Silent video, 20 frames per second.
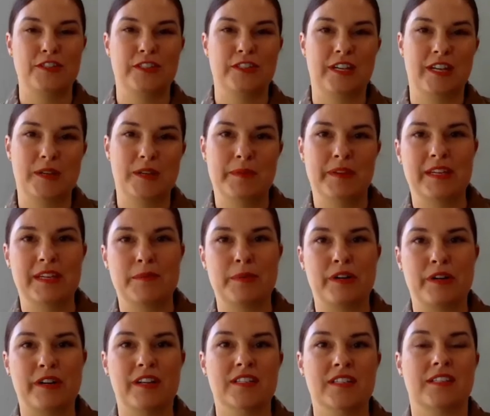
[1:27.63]
First Lieutenant Amelia
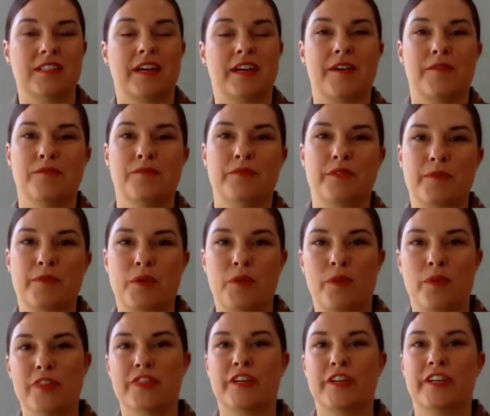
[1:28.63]
Brooks. I'm from the
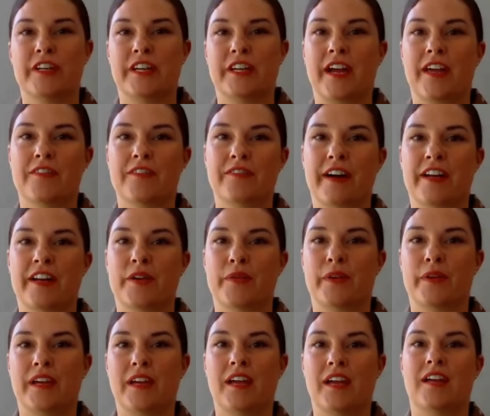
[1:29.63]
138th Fighter
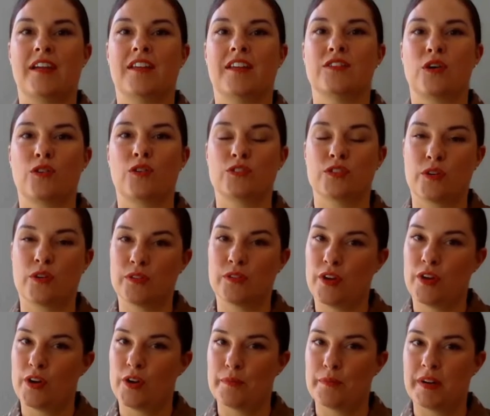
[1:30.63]
Wing in Tulsa,
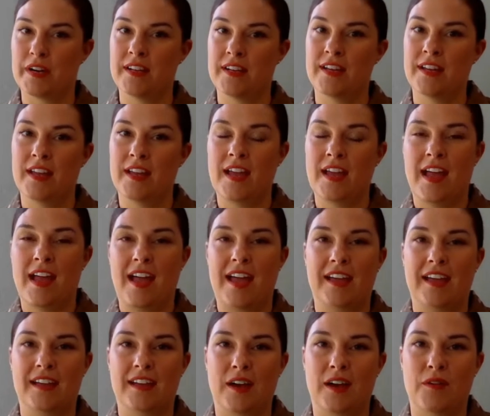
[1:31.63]
Oklahoma.
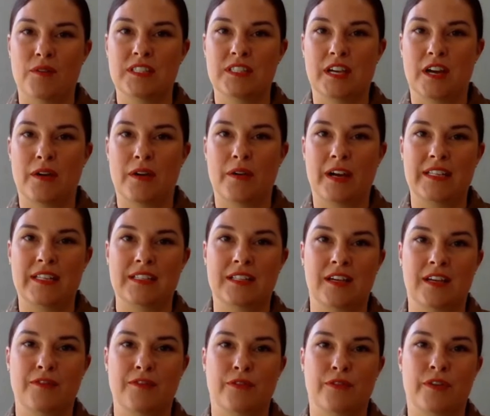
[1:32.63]
And I was the
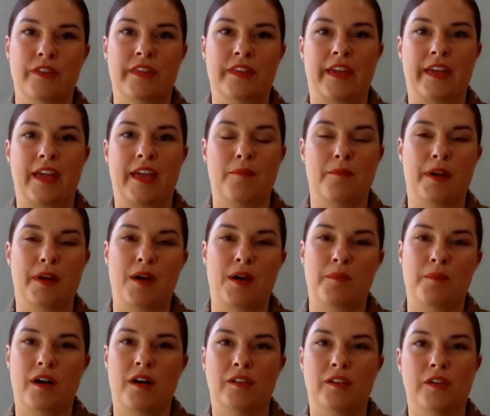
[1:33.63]
OIC for the Camp
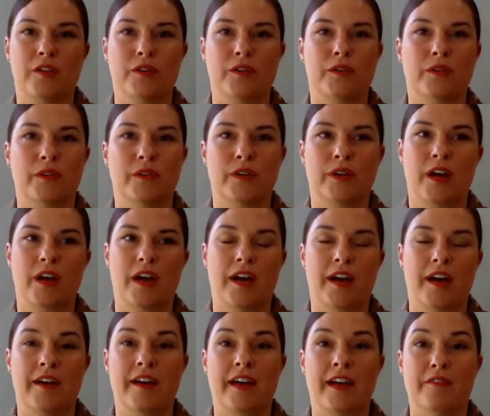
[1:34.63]
Pomalu
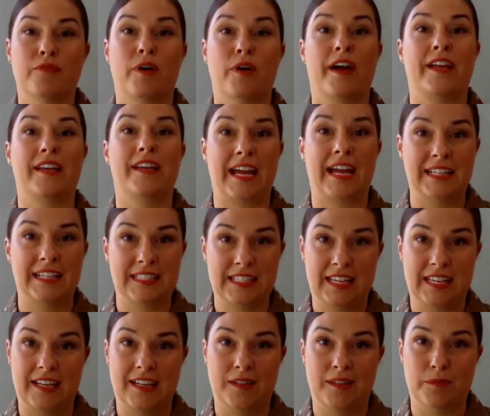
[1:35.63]

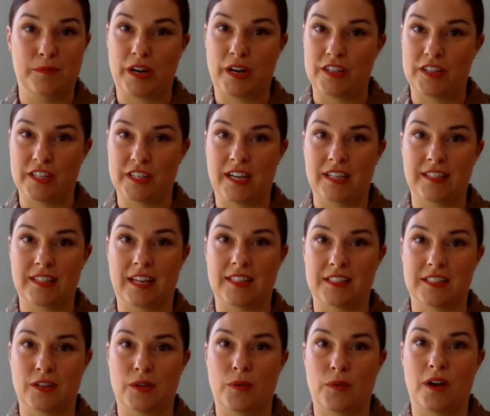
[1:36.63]
FY19 project.
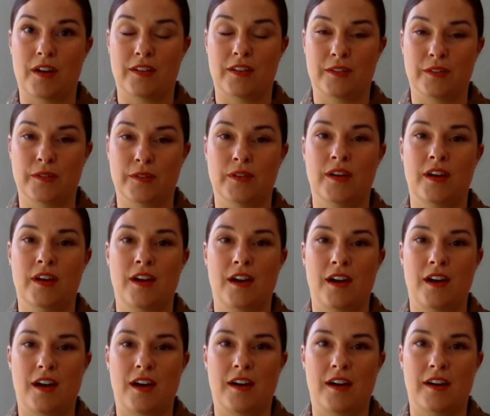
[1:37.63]
That's in Oahu,
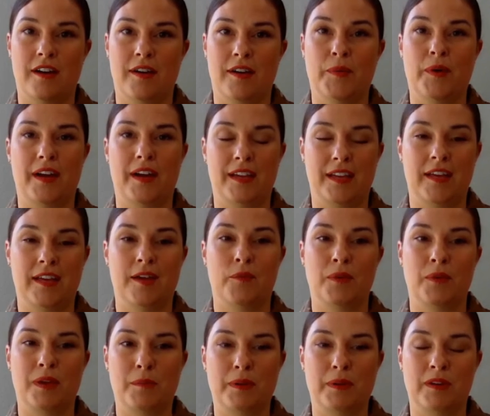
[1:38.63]
Hawaii.
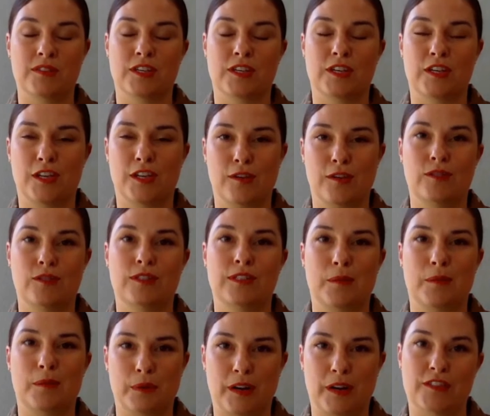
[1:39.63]
And we built a huge
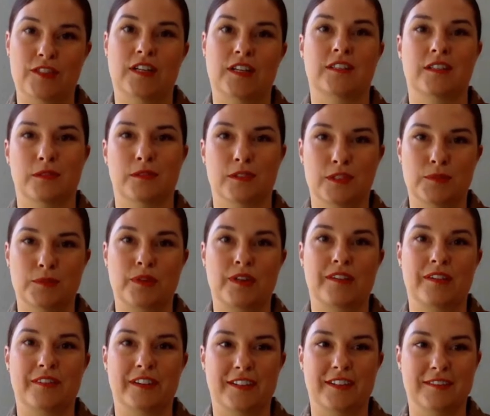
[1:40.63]
STEM project. It was
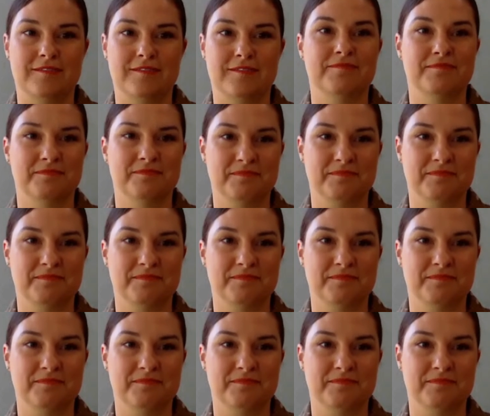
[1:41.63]
pretty fun.